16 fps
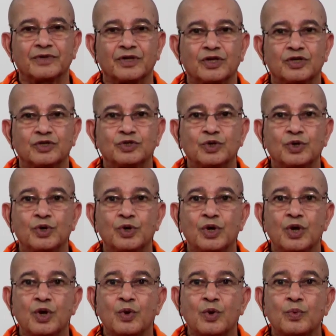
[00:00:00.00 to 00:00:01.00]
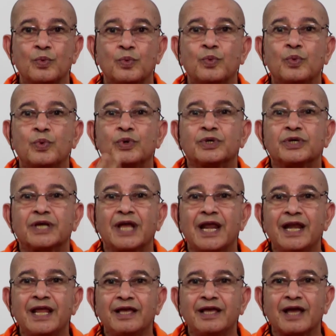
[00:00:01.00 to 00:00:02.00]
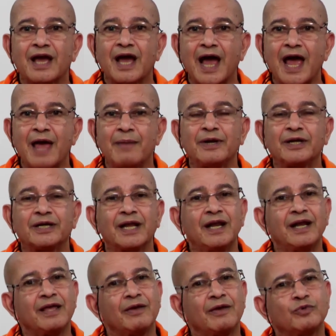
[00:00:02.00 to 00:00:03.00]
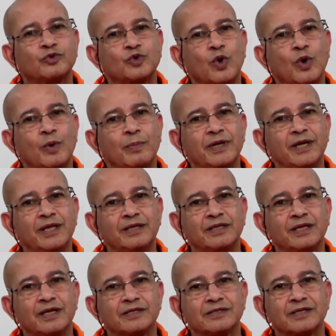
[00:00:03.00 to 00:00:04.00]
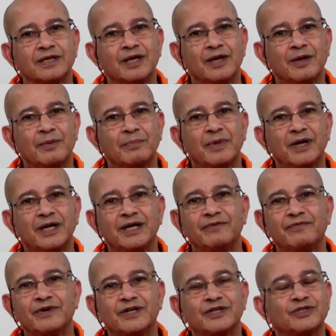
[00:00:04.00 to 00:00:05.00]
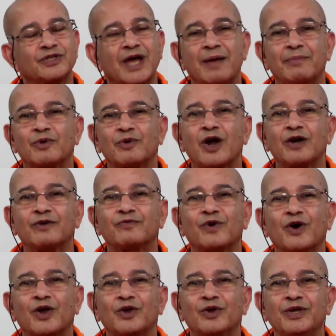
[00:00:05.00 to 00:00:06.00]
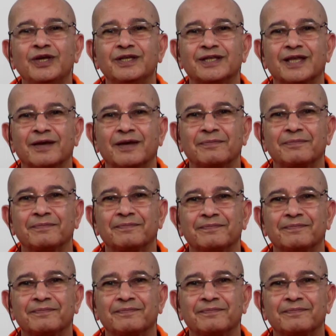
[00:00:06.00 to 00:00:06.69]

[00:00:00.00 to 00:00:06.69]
So I may tell you so many things, but if it is I am not following them,